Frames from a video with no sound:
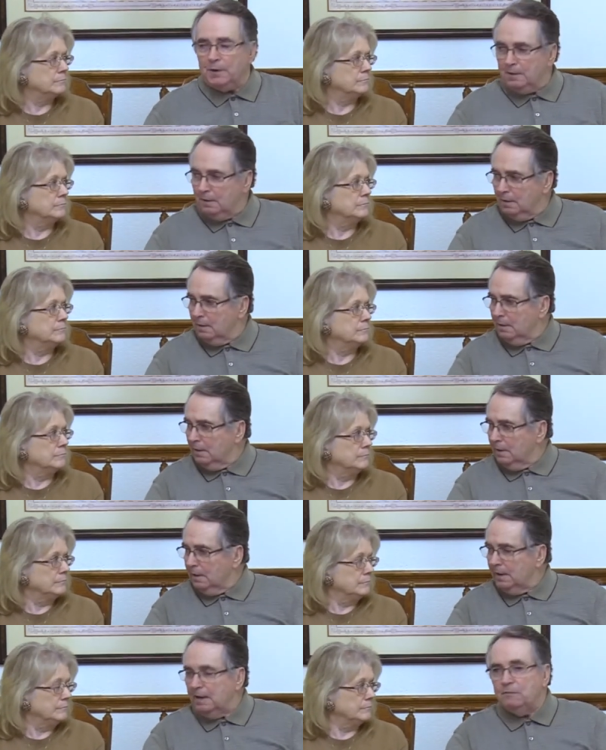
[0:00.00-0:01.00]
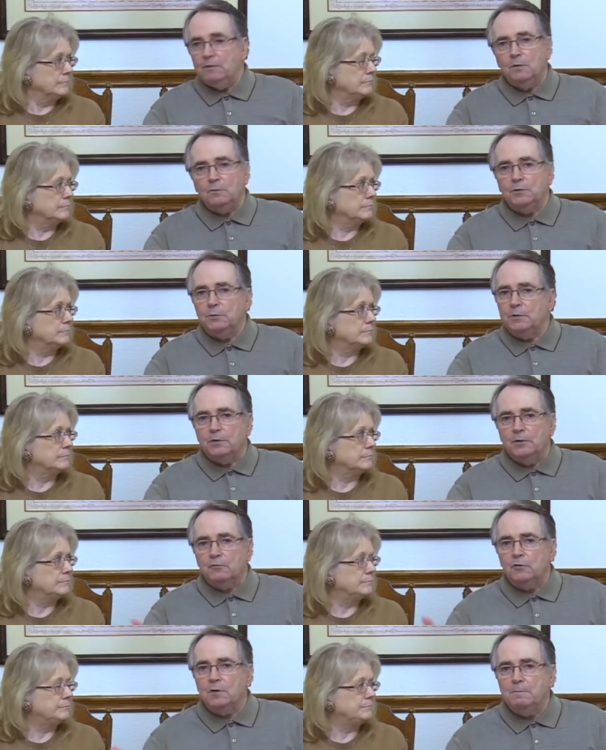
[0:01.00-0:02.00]
Speaker 1: it. If you don't do it, you're
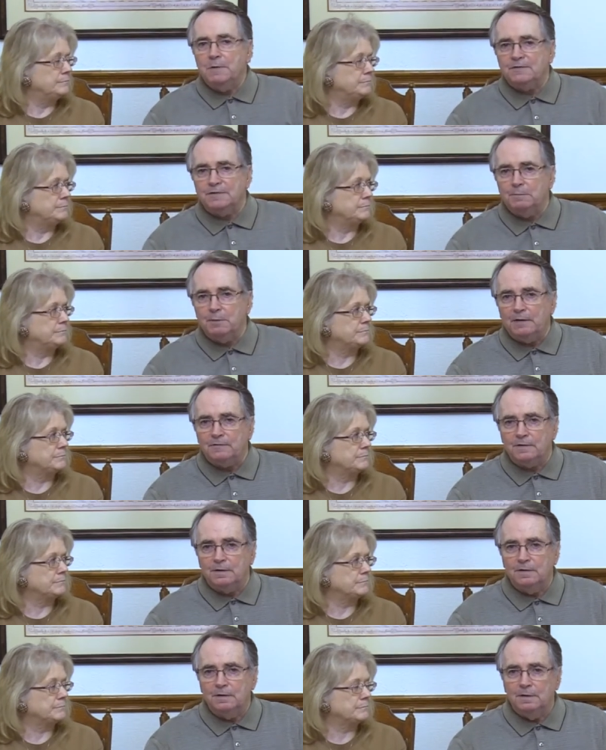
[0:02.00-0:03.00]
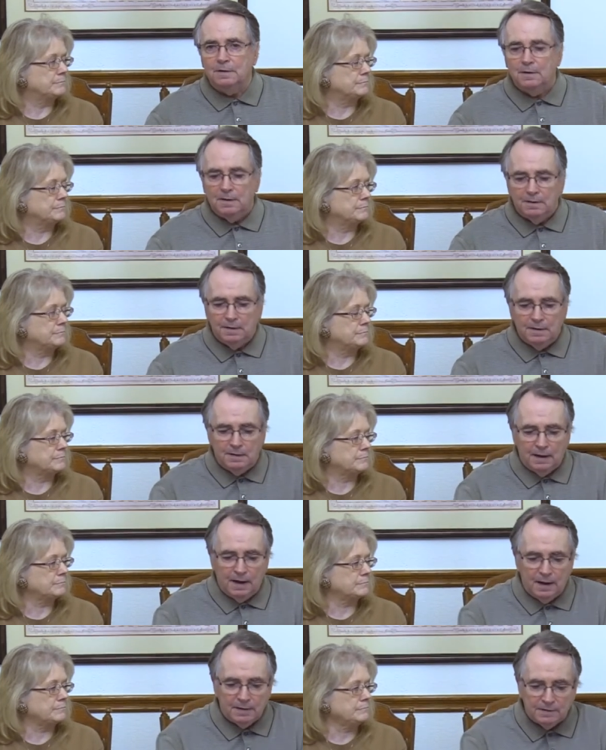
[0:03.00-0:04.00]
just going to miss the blessing.
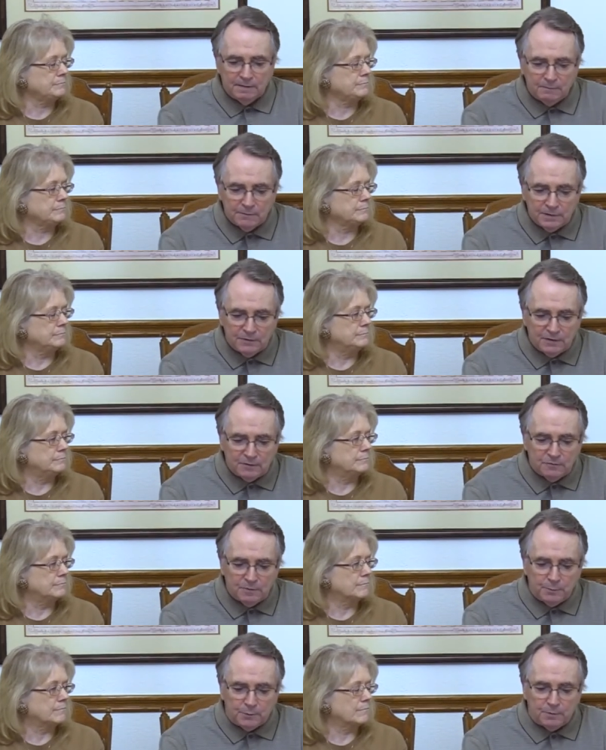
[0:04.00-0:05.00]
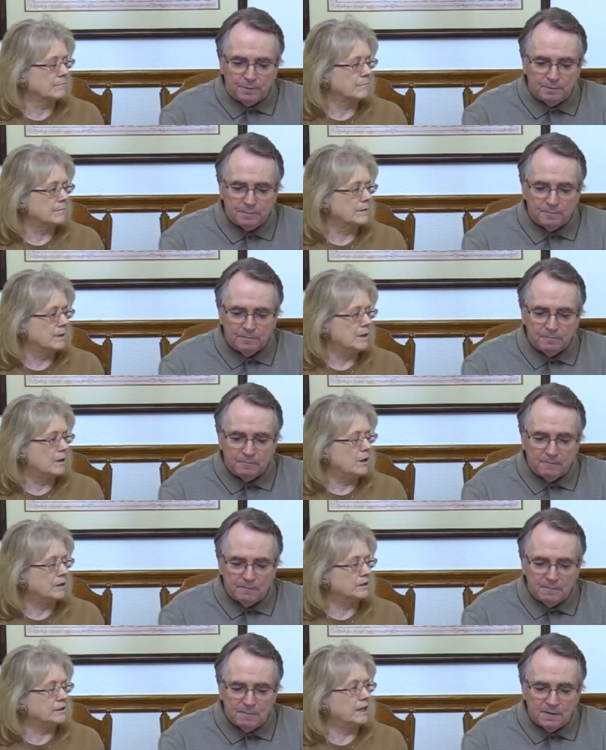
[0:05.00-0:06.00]
And it really is that simple.
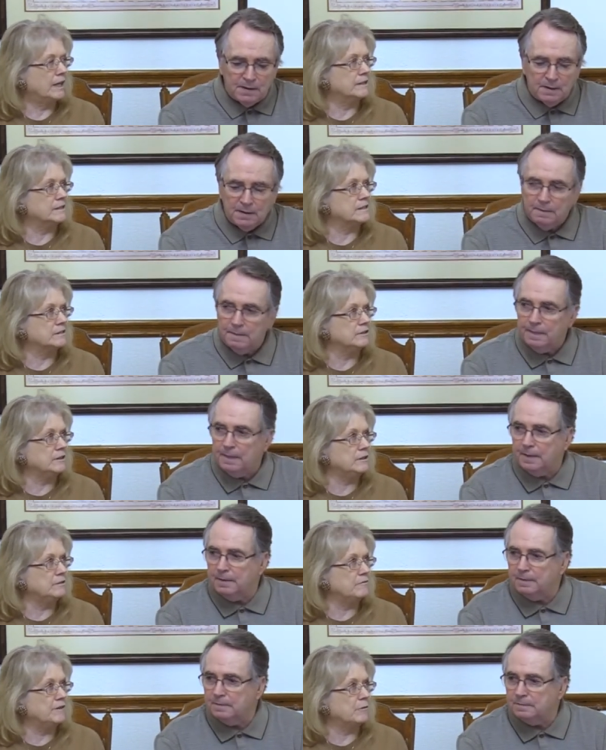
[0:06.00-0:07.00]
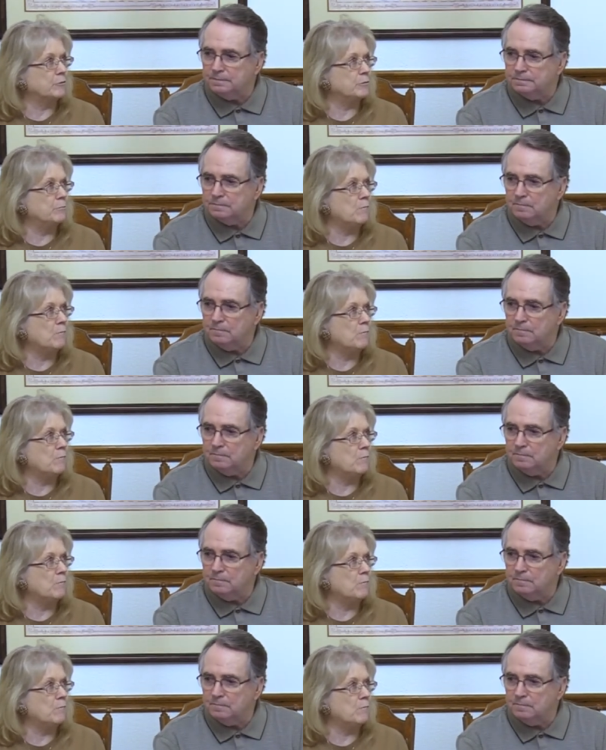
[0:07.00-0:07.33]
And,
Speaker 2: it, and it's love that will